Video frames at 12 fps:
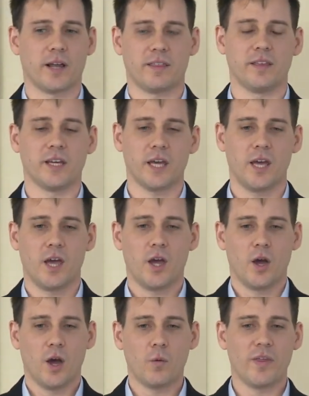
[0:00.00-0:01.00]
I think
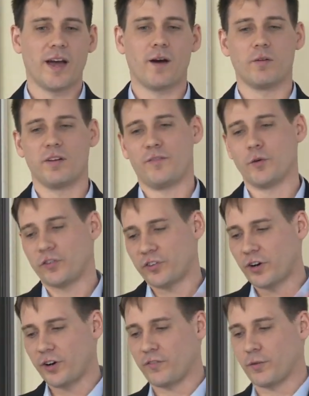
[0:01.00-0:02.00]
Without, if you were
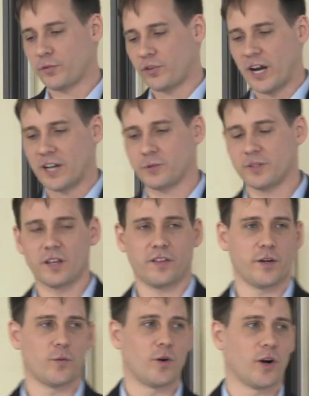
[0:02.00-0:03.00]
starting from scratch with
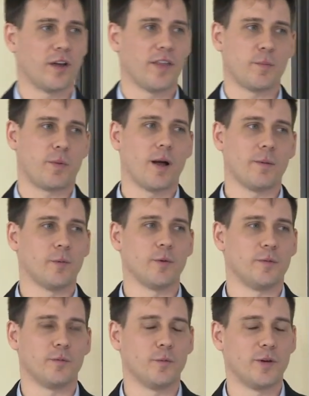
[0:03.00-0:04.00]
nothing to work on, that probably
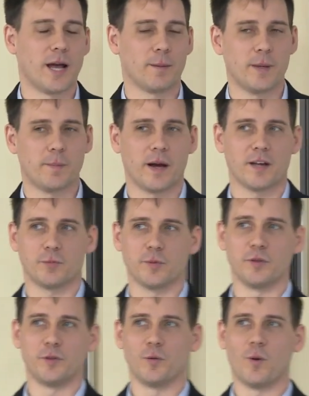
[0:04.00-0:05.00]
would, would not be
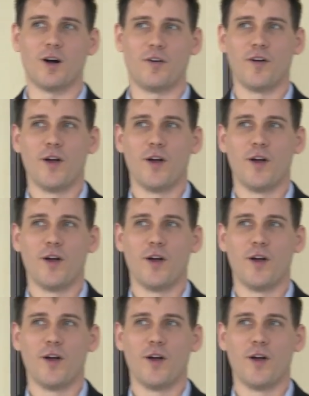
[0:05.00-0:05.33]
possible to do while,